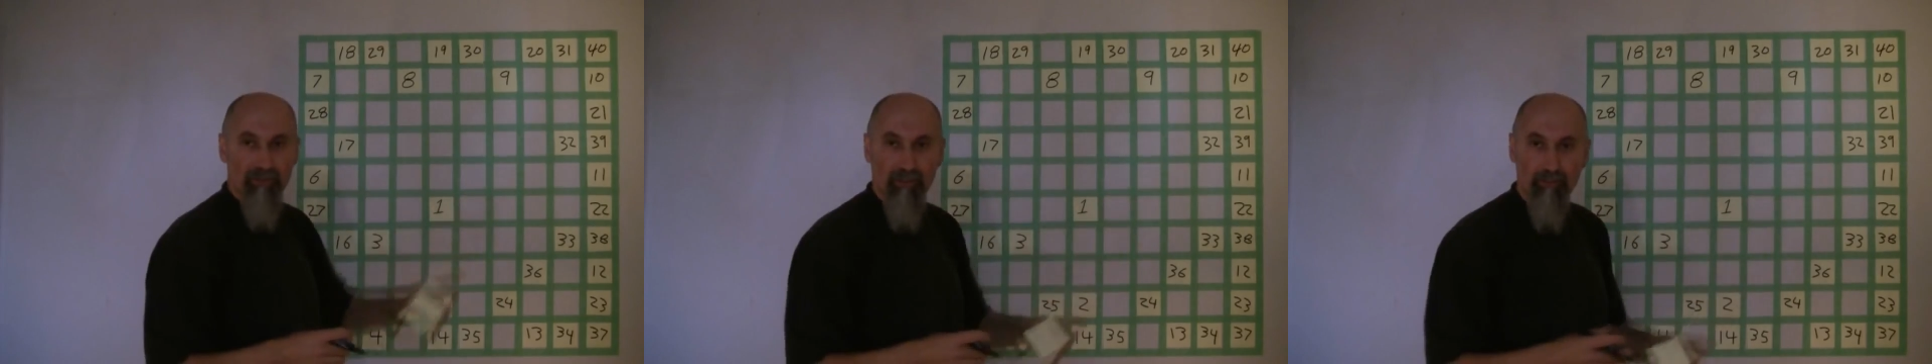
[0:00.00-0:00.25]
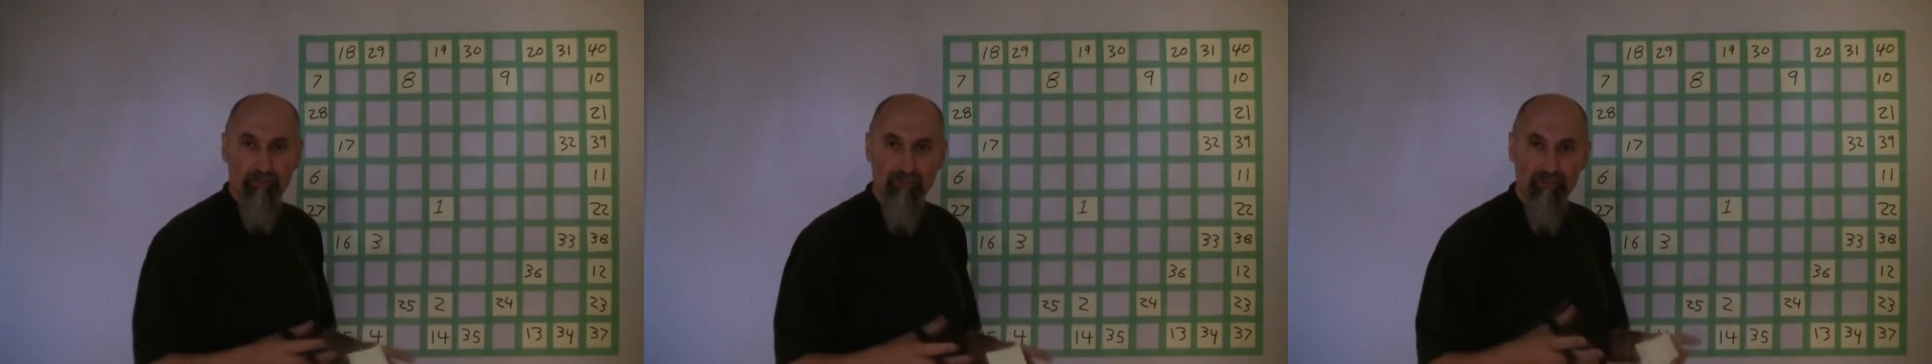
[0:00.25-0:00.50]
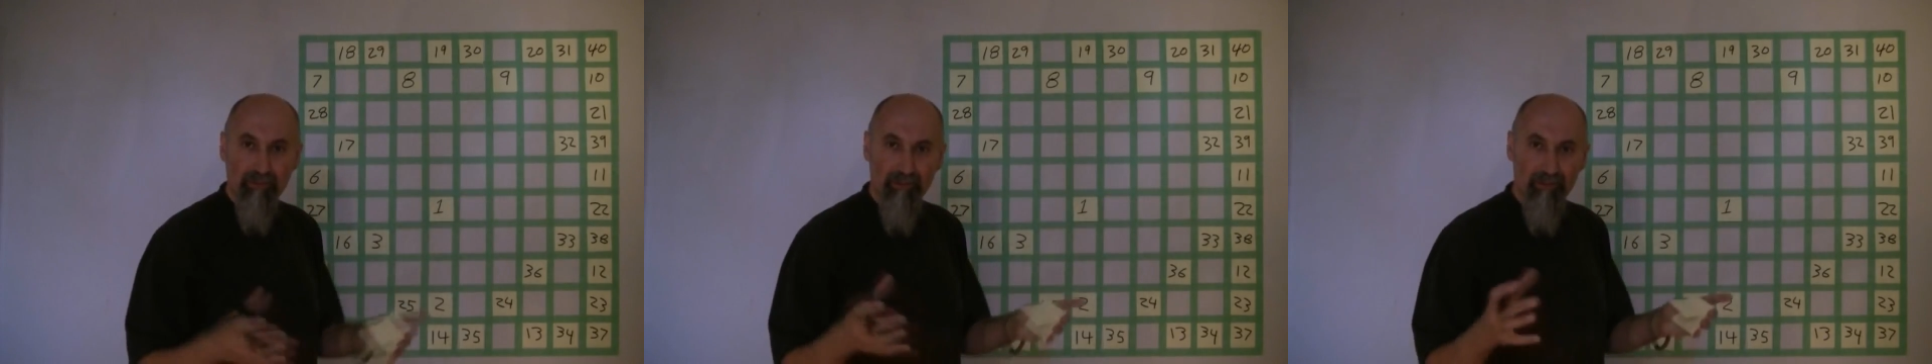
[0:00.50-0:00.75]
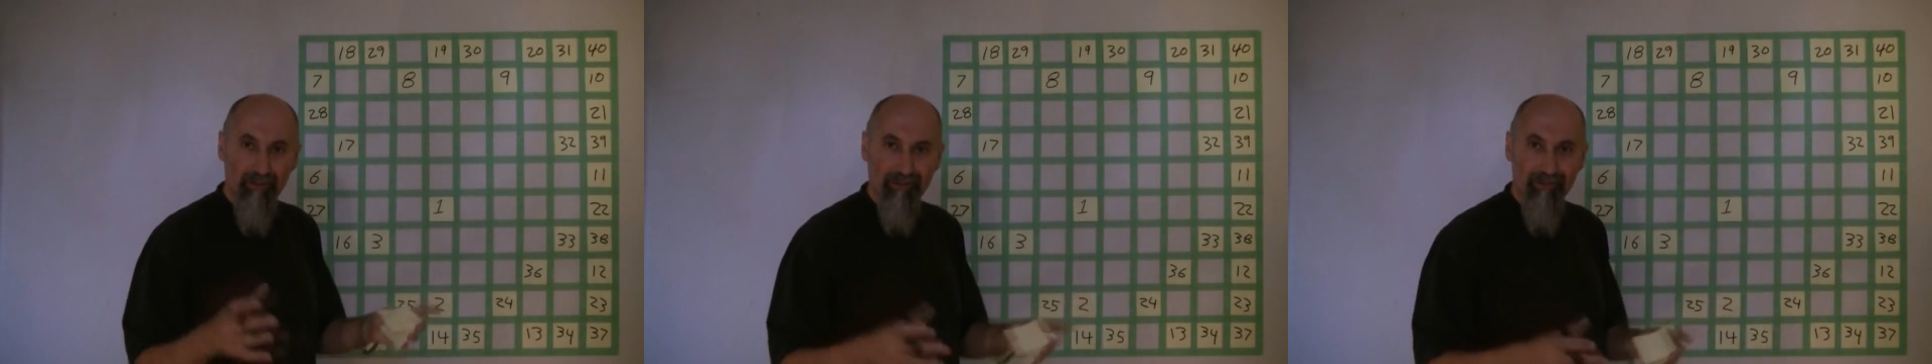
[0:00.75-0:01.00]
jumps
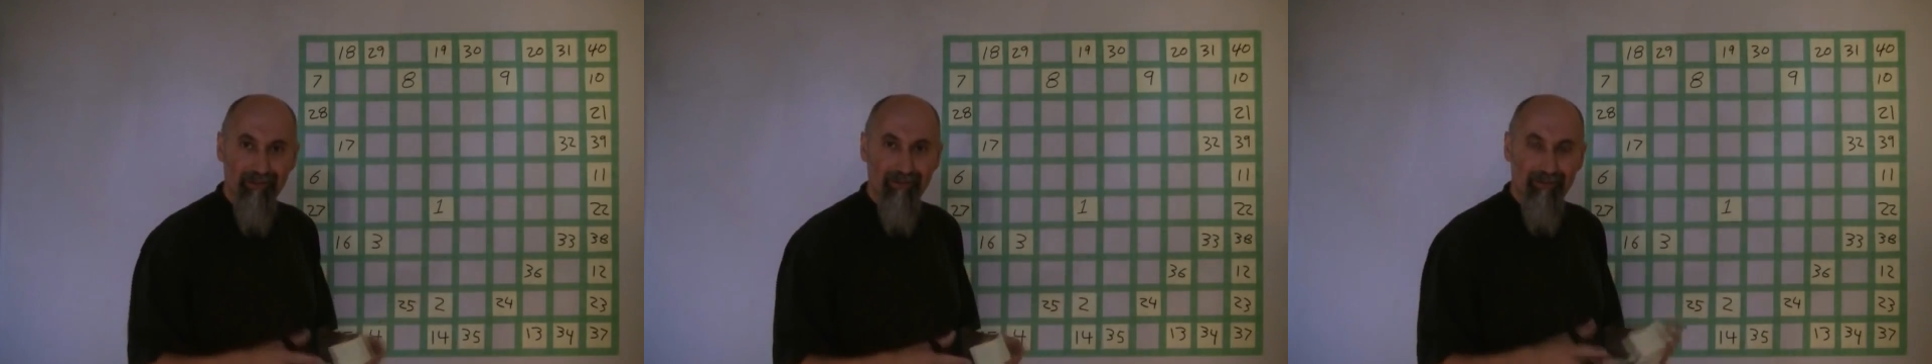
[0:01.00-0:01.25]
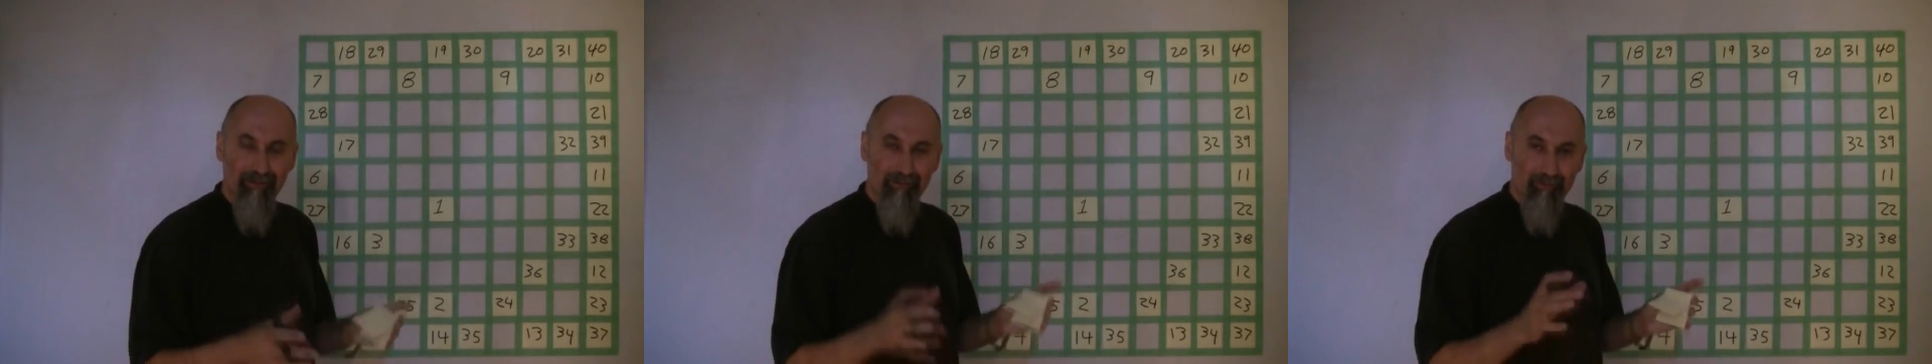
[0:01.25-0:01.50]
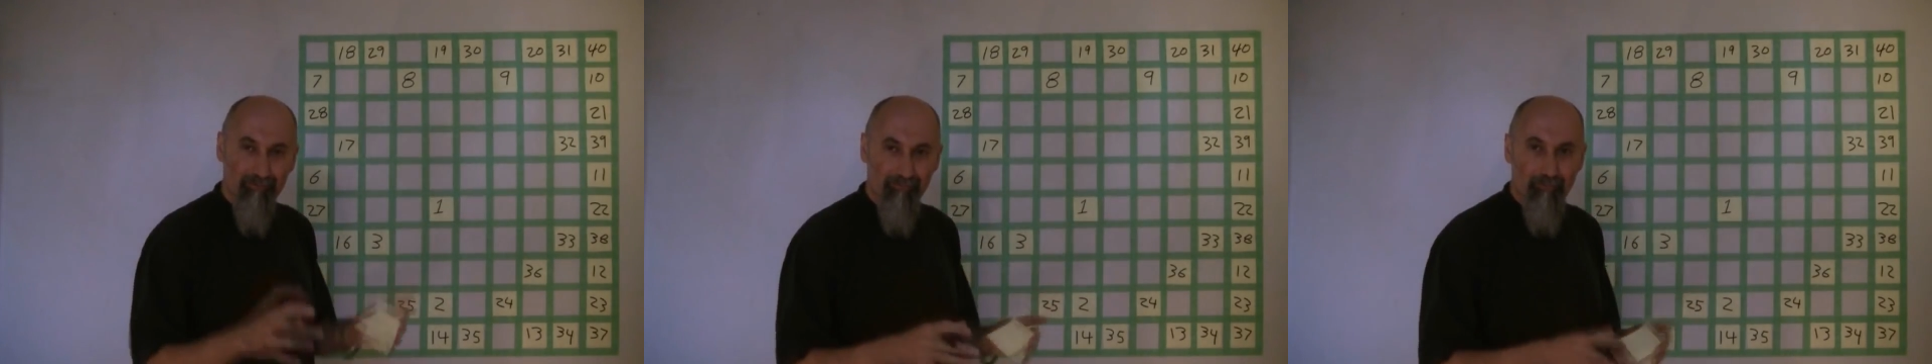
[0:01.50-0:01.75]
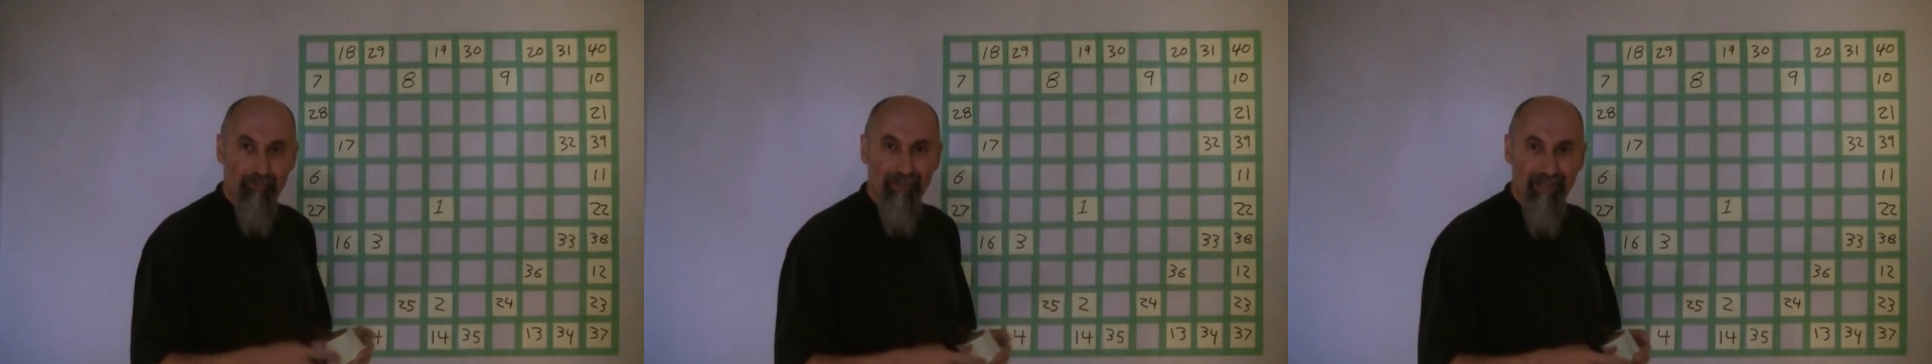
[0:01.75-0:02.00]

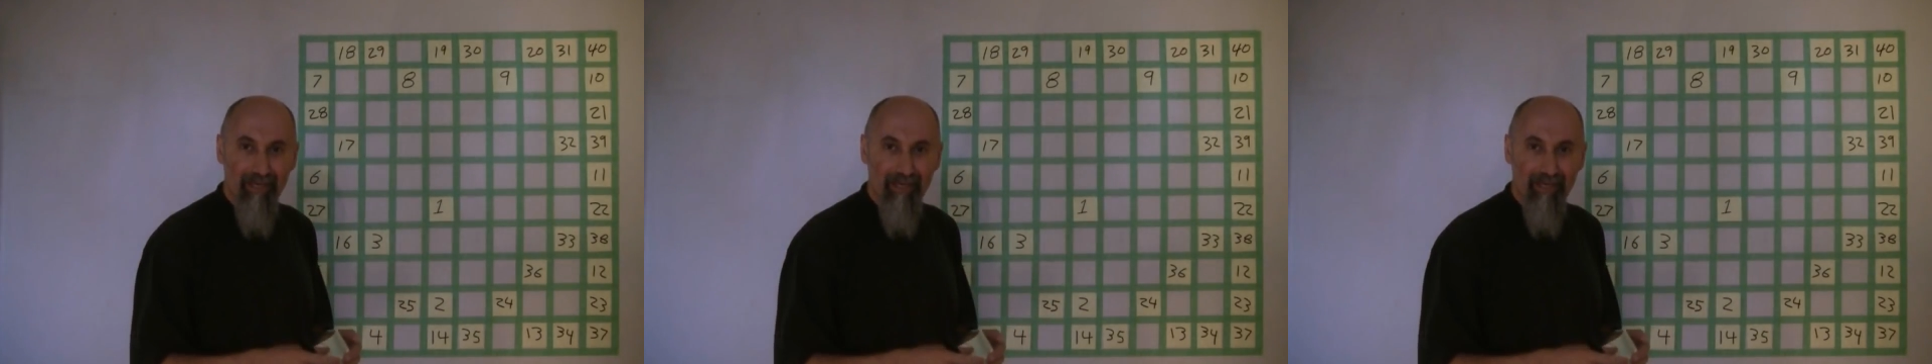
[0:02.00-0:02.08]
for the